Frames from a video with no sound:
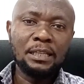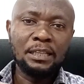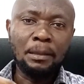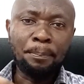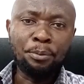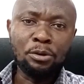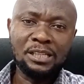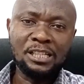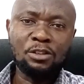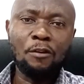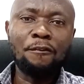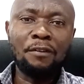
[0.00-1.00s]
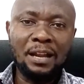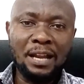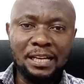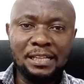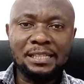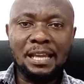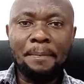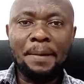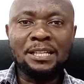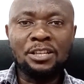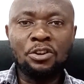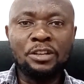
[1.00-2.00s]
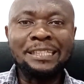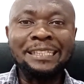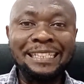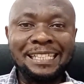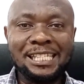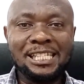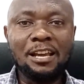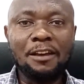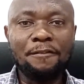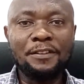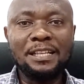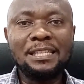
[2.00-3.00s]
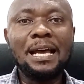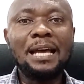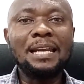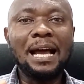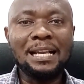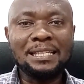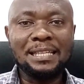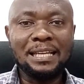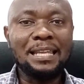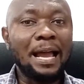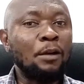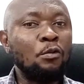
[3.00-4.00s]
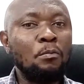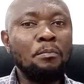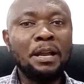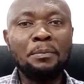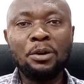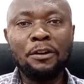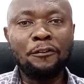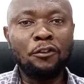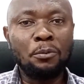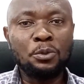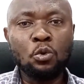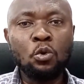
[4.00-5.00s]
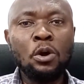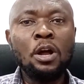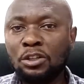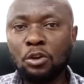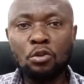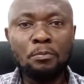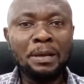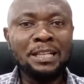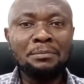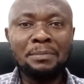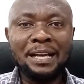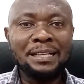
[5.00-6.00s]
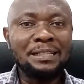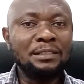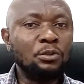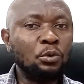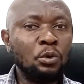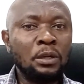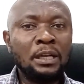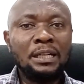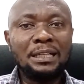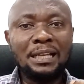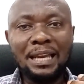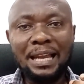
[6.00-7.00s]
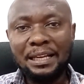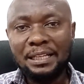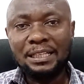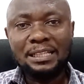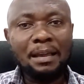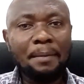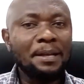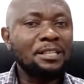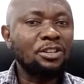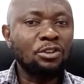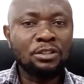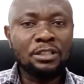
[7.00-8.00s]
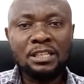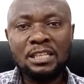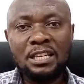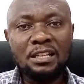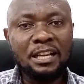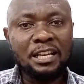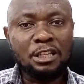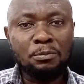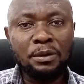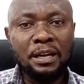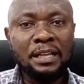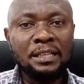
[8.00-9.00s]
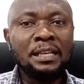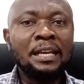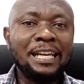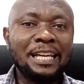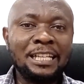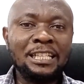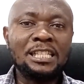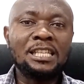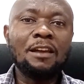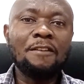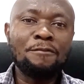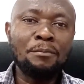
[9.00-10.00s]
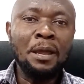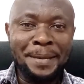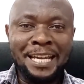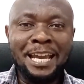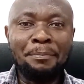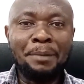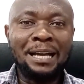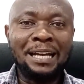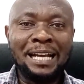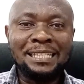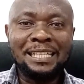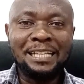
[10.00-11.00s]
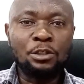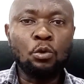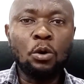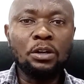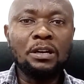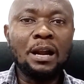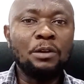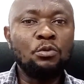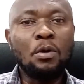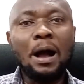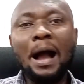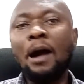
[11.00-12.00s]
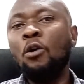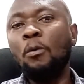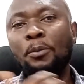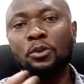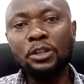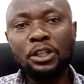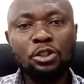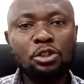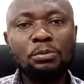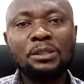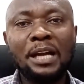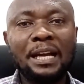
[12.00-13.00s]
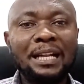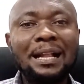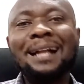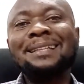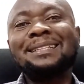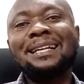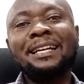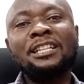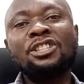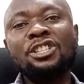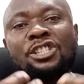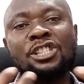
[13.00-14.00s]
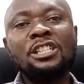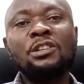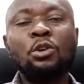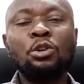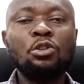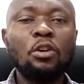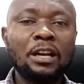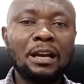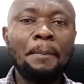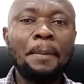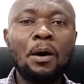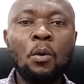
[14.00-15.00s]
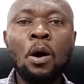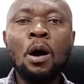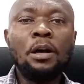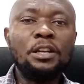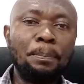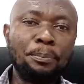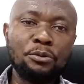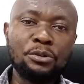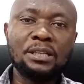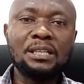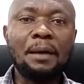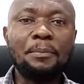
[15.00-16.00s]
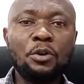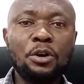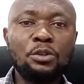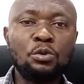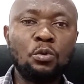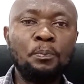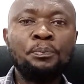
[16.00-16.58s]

the process of learning cybersecurity in itself is an asset that I could make money from. So documenting my you know learning the cybersecurity skill experience in itself became an asset. So what did I do? I opened a YouTube channel and started teaching or talking about the process I'm going through,